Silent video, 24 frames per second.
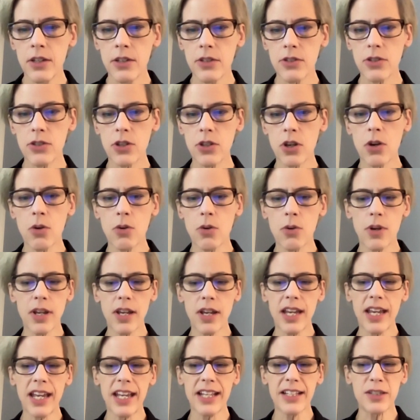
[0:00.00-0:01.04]
So
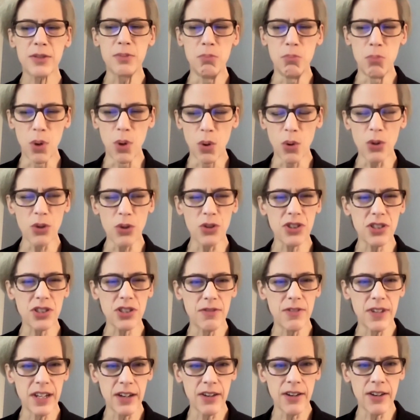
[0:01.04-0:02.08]
it's more
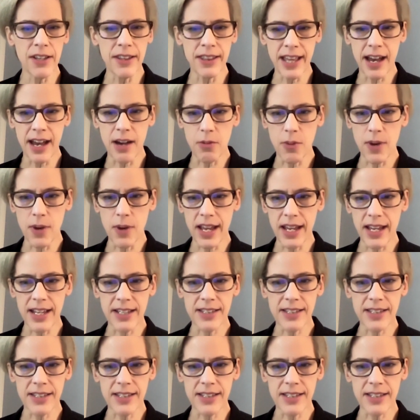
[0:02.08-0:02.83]
severe in that way.